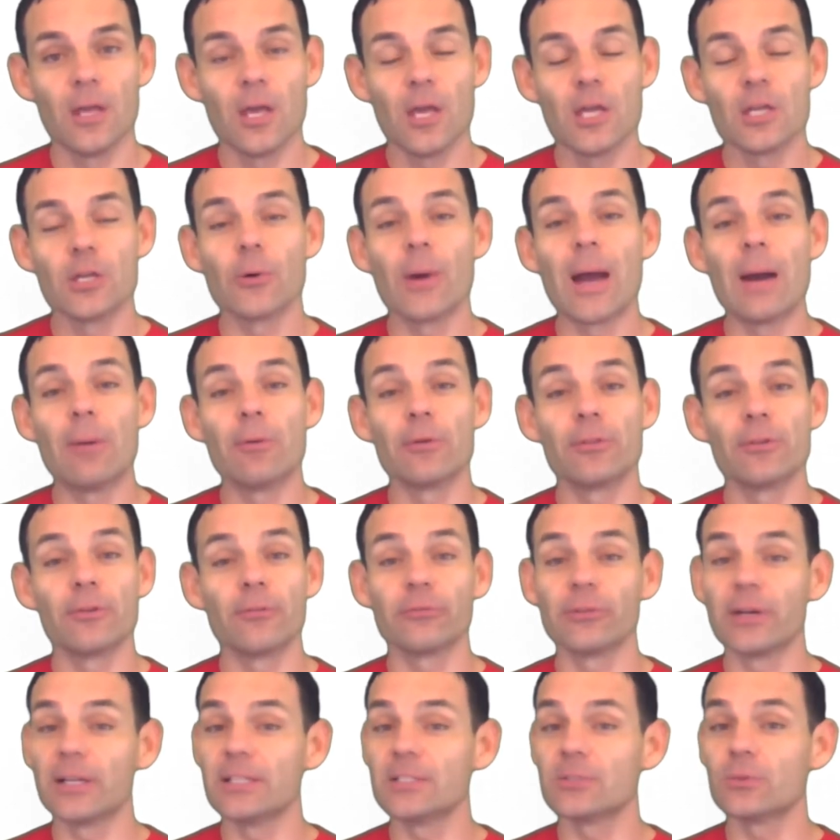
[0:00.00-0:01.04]
You're out with your
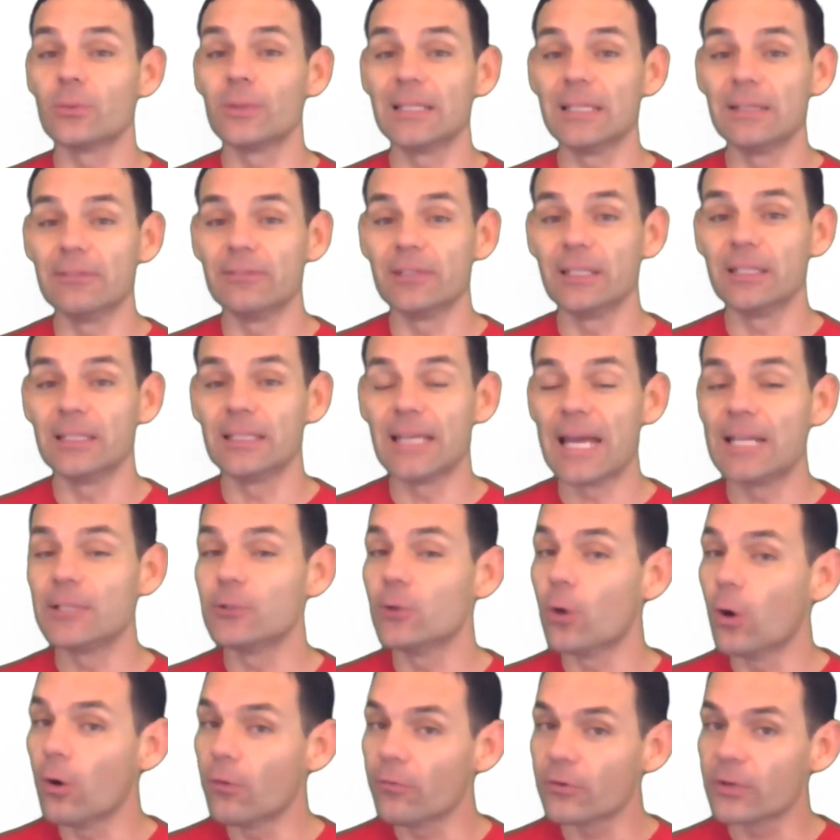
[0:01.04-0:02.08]
friends one evening, and
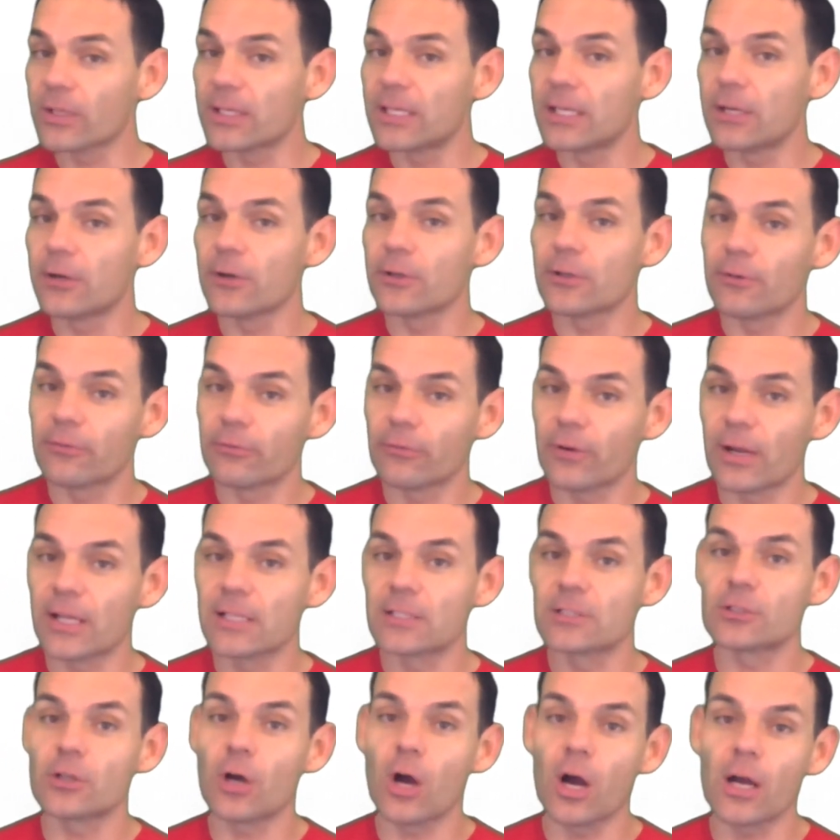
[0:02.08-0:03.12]
you overhear your
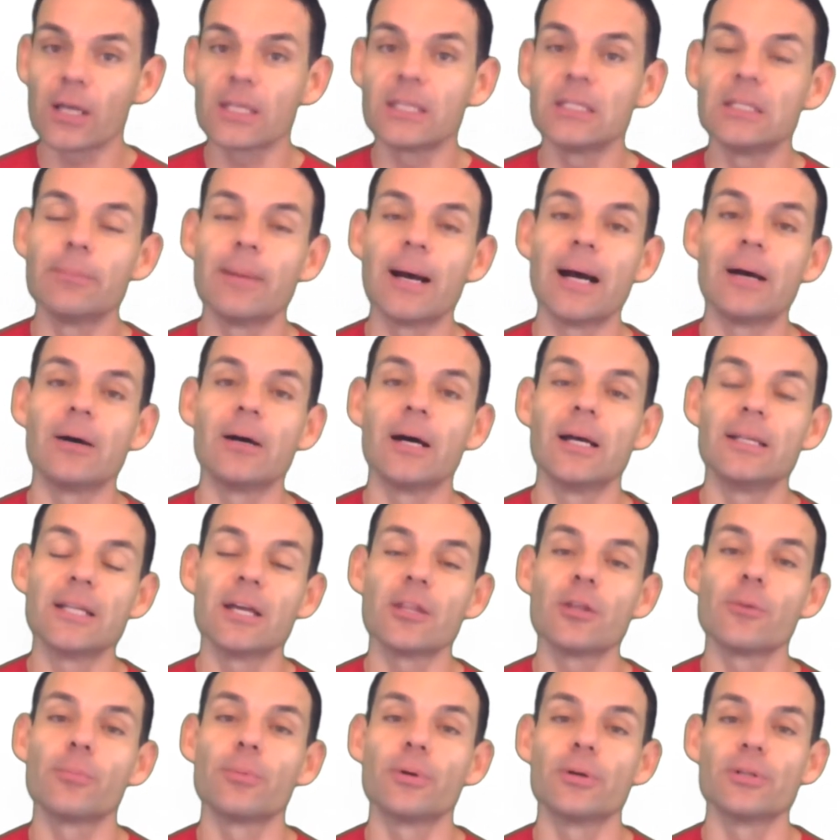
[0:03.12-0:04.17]
friends talking about
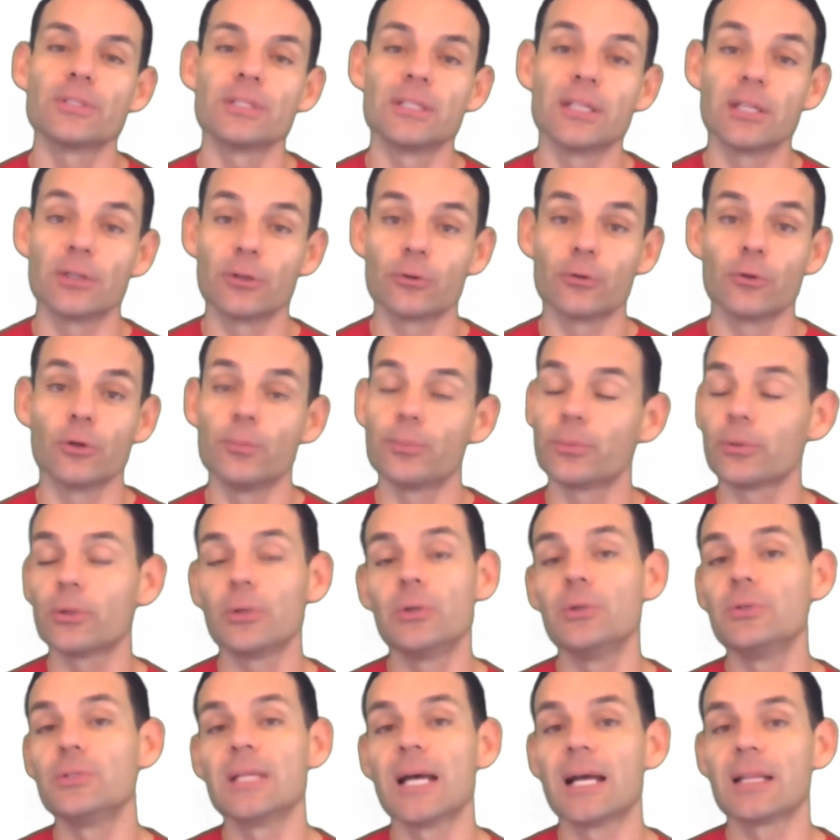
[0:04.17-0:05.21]
another person in the group
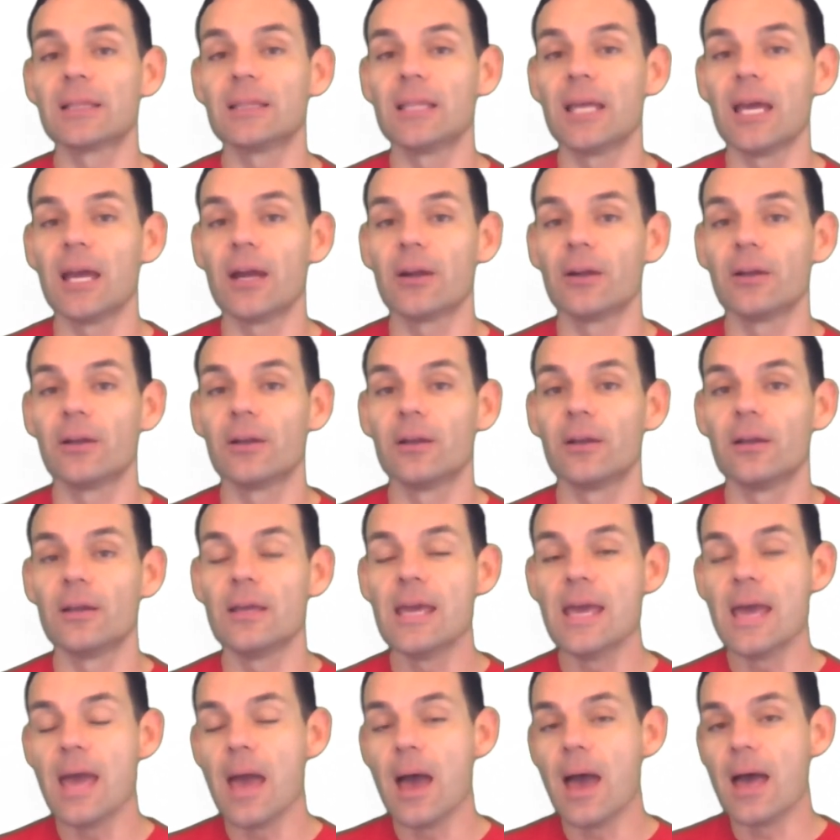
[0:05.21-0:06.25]
who's not there.
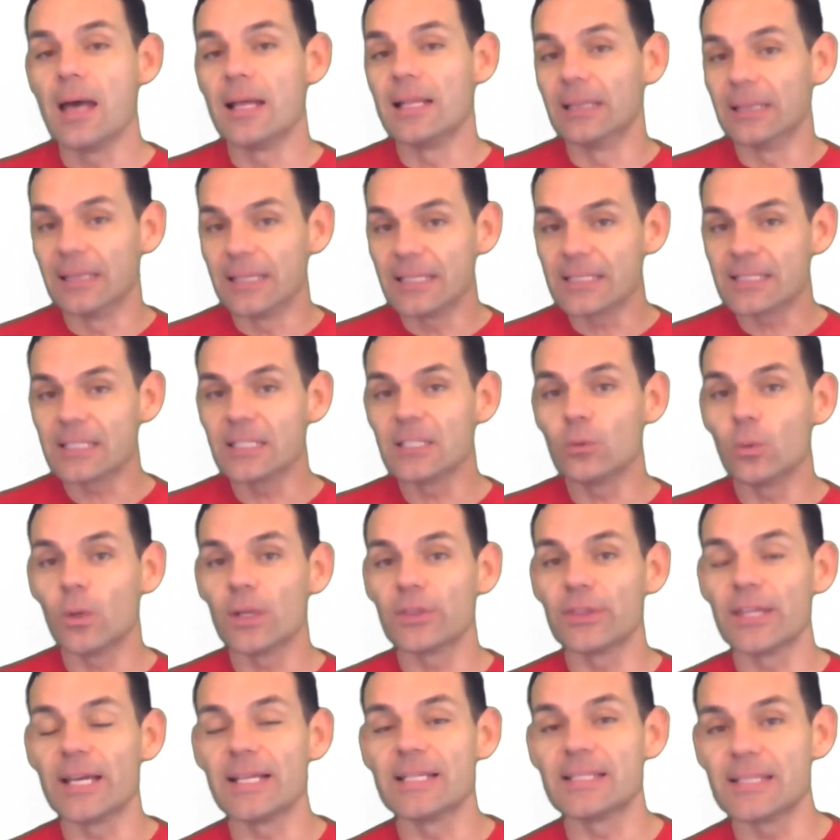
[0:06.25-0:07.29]
Listen to
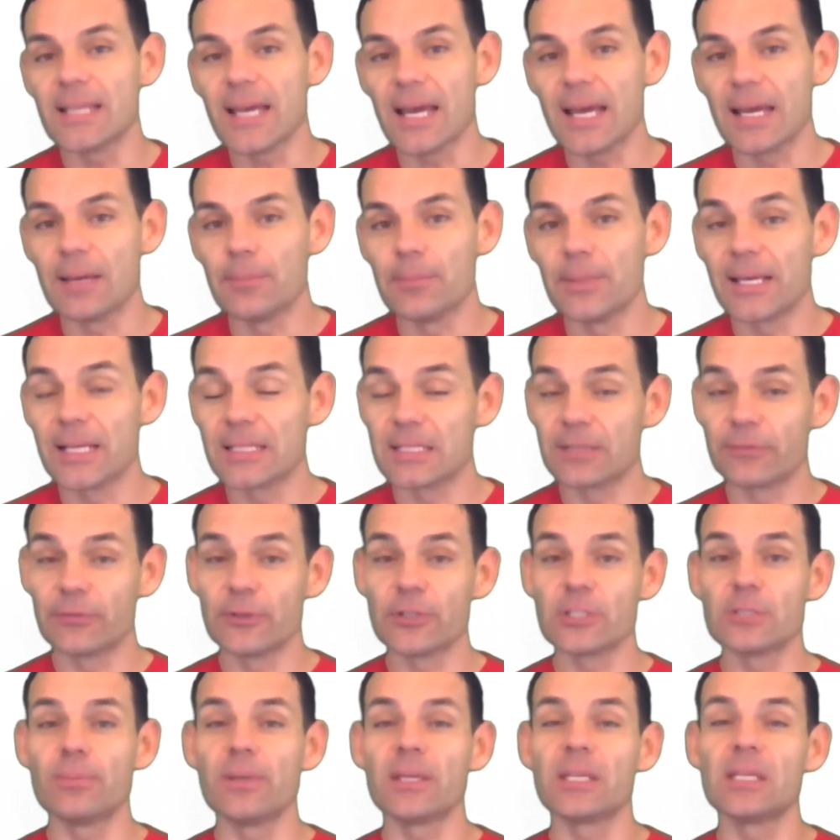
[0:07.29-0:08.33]
what they say, because if they're
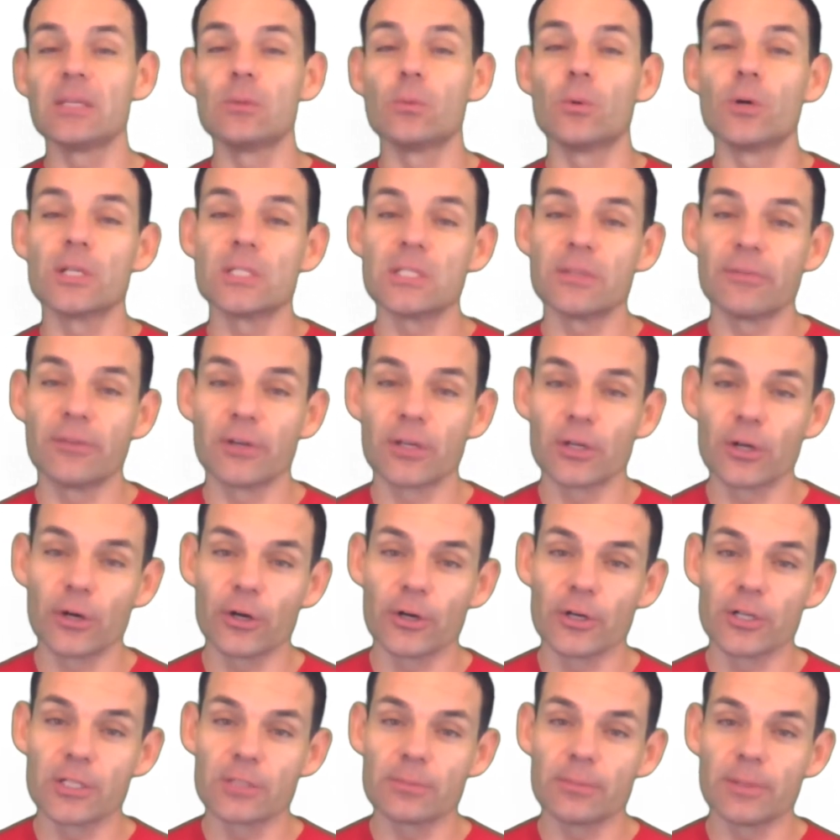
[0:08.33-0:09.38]
speaking words of
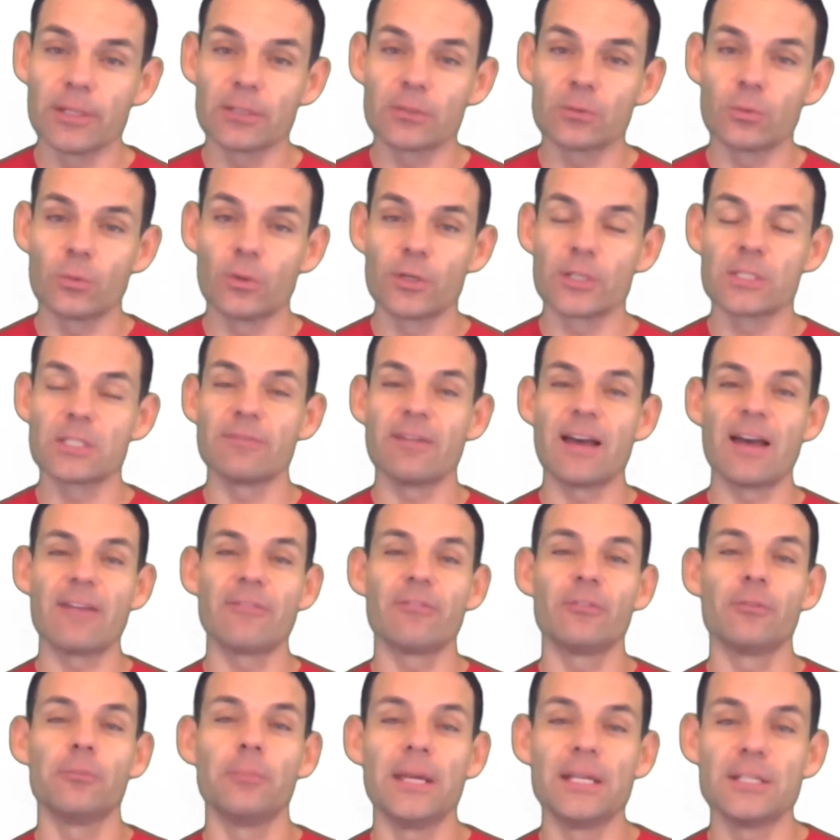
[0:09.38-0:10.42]
encouragement, words of
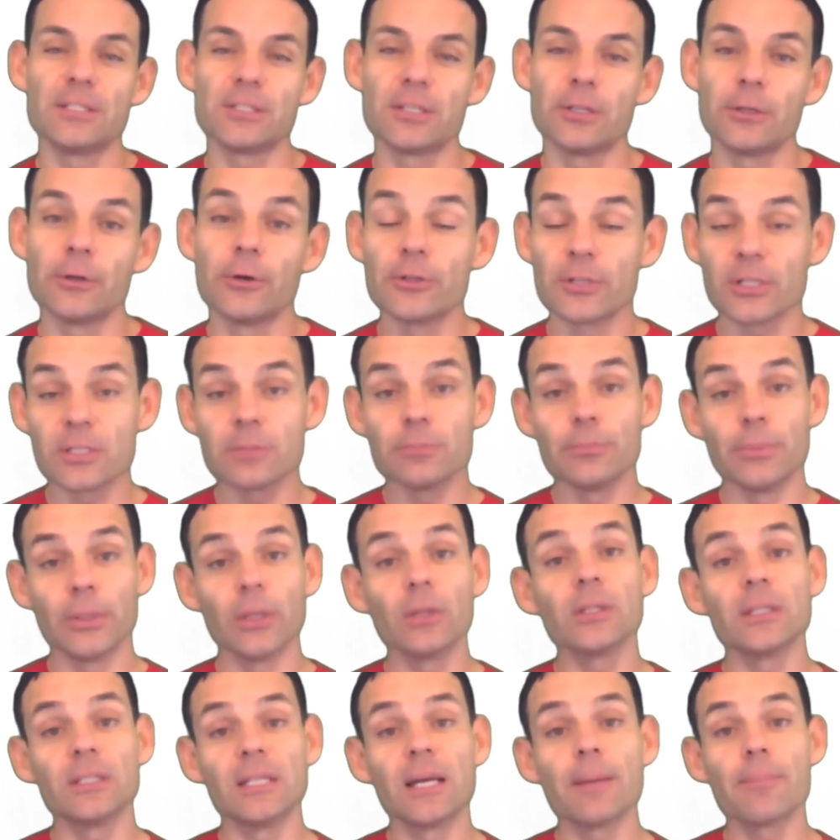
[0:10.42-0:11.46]
affirmation, or just
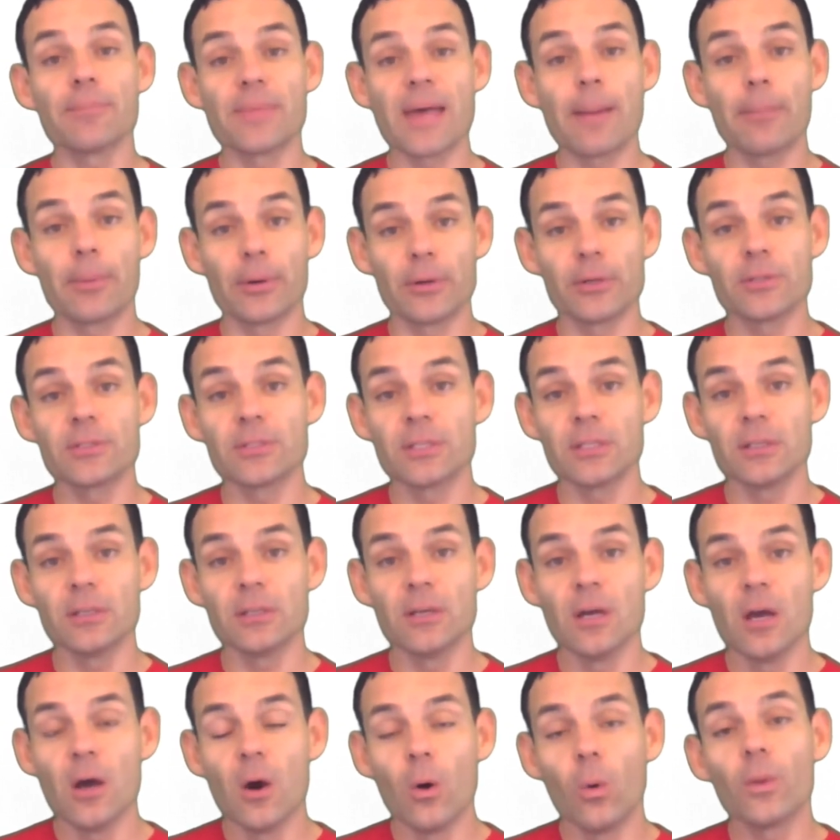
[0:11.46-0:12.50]
building up that person,
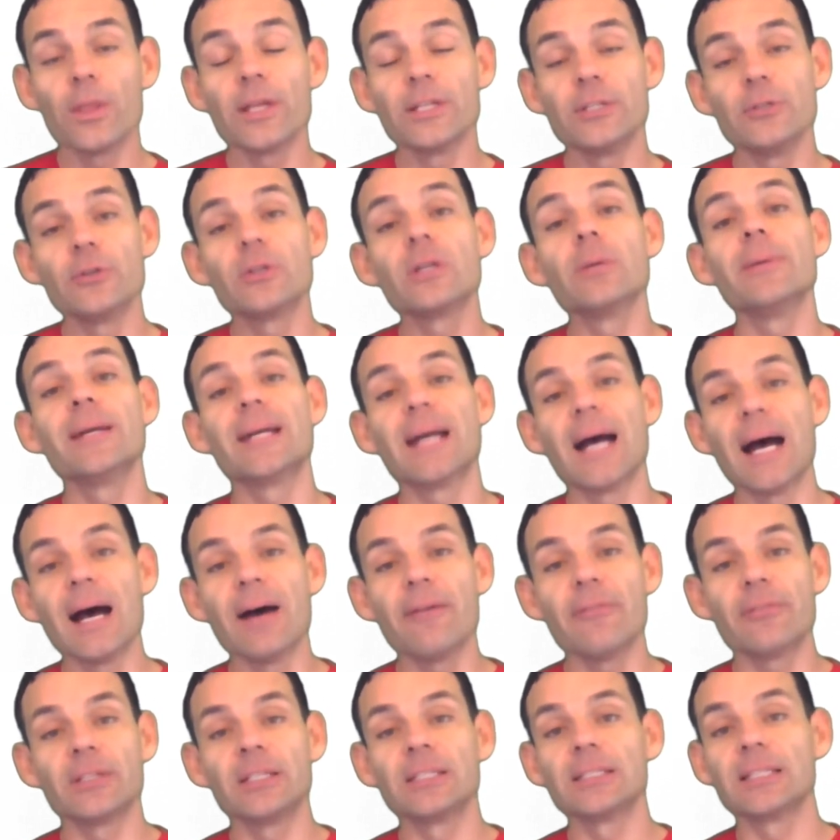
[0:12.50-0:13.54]
well, then you can be
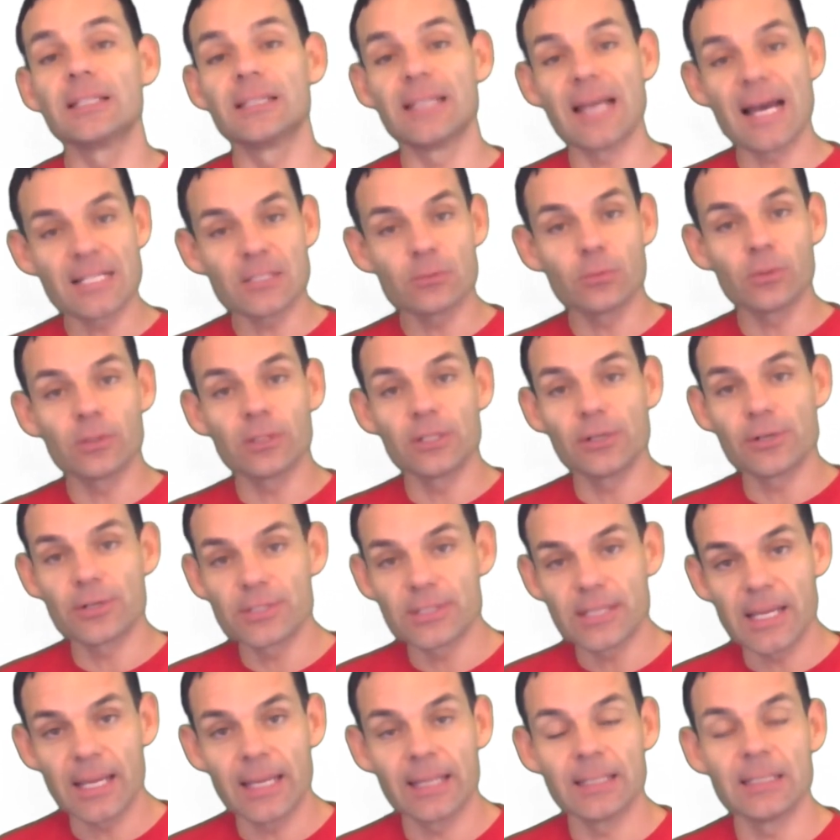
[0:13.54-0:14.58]
confident that that's what they're
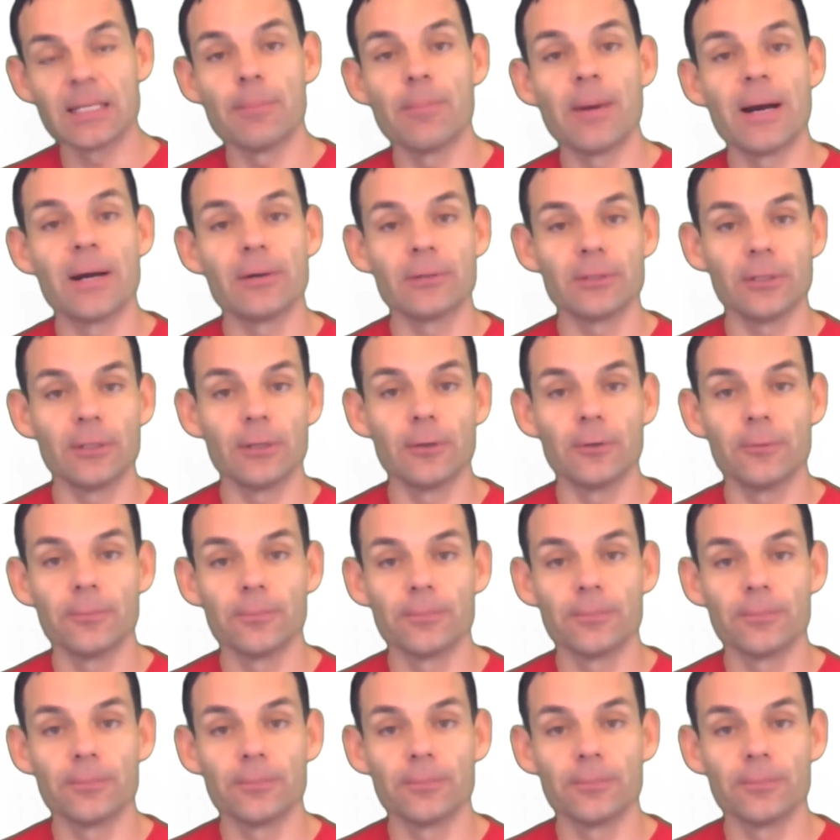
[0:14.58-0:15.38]
saying about you.